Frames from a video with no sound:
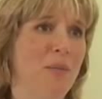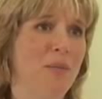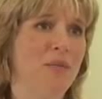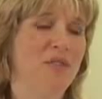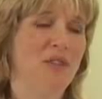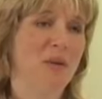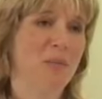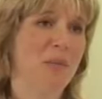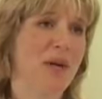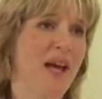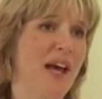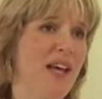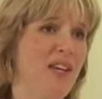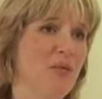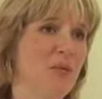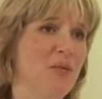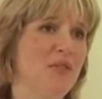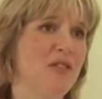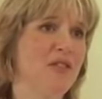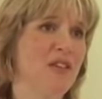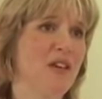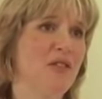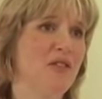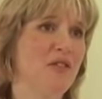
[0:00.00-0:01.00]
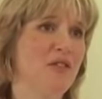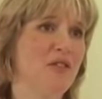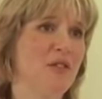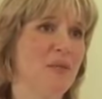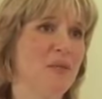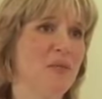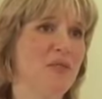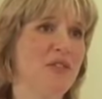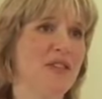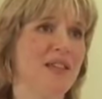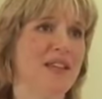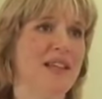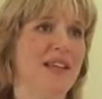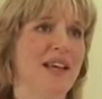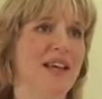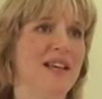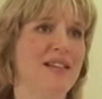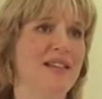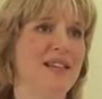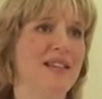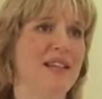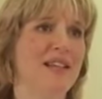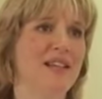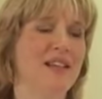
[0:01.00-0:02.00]
some cats will suffer from
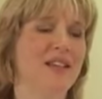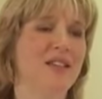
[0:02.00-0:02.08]
CKD